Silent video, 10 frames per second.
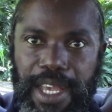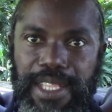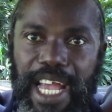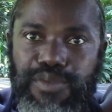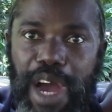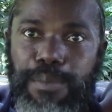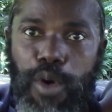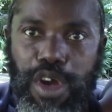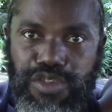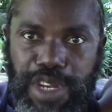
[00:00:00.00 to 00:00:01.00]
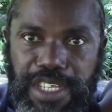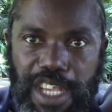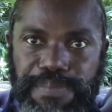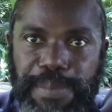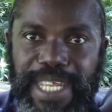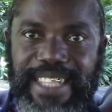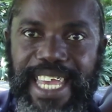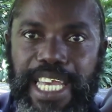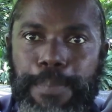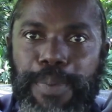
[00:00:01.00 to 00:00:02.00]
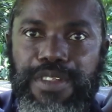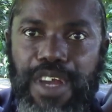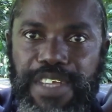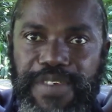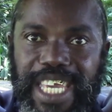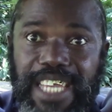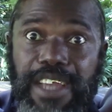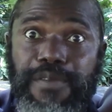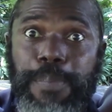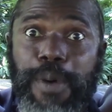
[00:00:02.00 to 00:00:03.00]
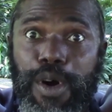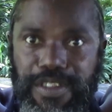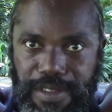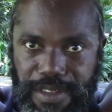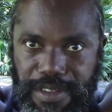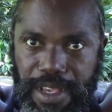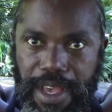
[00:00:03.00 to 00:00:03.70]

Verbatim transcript: That's why most religious people, they're taking personification for persons